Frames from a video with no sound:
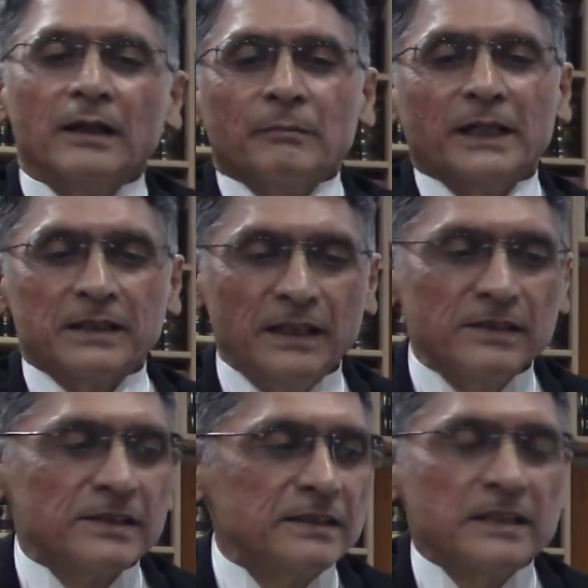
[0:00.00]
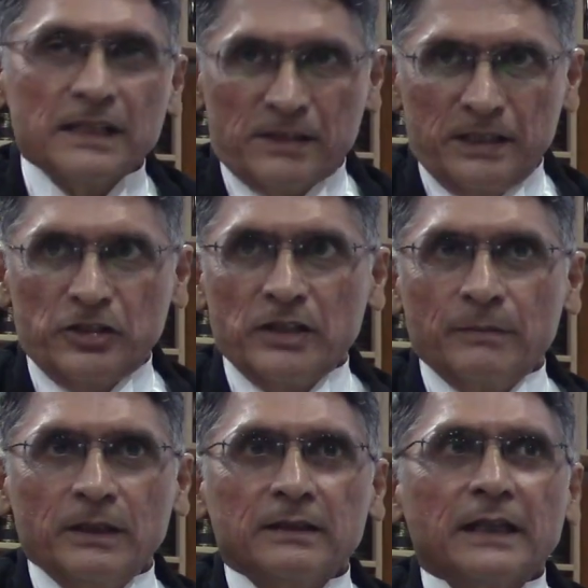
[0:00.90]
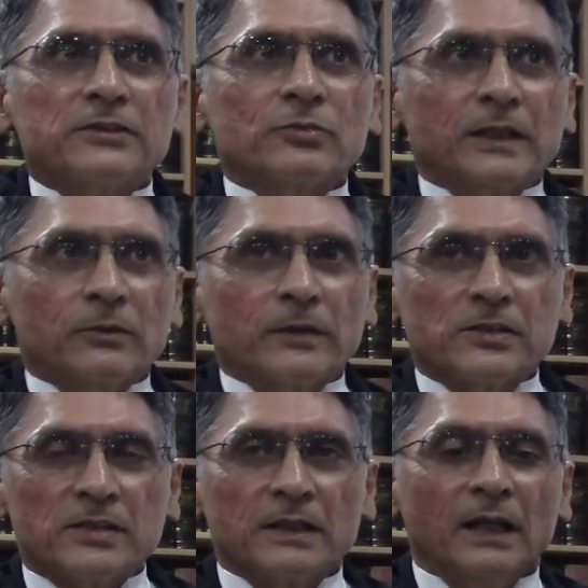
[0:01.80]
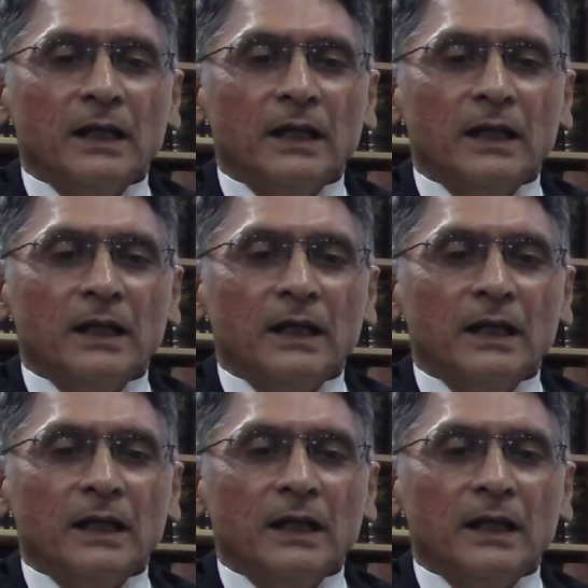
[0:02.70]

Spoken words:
But is it justiciable? That's one question.